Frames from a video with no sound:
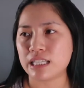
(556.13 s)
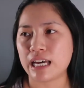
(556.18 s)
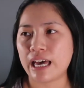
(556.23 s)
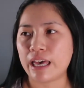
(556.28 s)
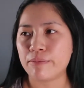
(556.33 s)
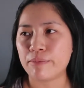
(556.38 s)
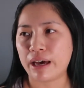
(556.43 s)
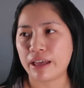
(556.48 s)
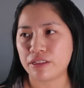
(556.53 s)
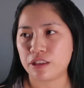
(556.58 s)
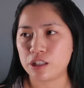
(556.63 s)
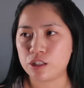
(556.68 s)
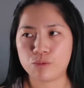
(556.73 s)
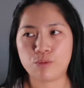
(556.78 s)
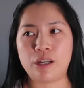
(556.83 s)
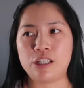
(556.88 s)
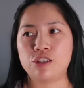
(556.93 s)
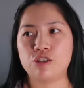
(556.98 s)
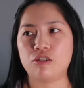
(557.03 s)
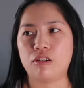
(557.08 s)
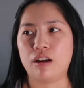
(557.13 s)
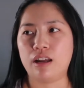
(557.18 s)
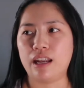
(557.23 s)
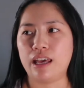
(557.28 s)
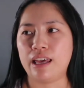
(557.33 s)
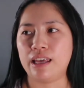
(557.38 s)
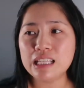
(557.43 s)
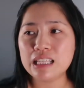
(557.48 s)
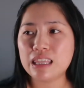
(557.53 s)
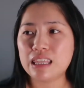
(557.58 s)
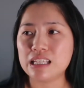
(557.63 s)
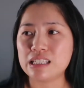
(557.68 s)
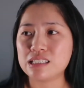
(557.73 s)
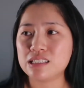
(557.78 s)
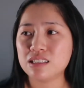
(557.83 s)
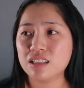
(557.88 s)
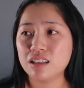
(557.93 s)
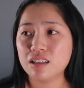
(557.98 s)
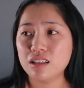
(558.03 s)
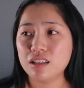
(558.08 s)
time at this restaurant, and
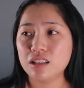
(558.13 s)
this